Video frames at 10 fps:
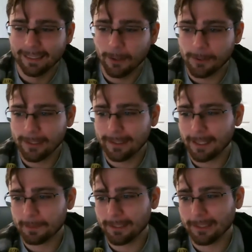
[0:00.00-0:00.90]
Koshi
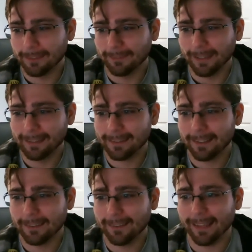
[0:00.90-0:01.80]
says we should invite
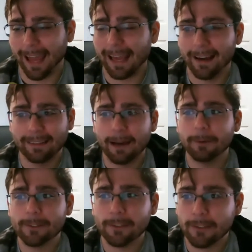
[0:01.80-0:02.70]
Scudder to the hangout. That will
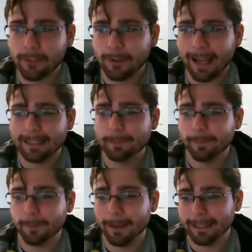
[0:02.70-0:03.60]
just distract him
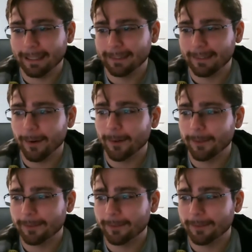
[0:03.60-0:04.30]
from making yeah, his that's art.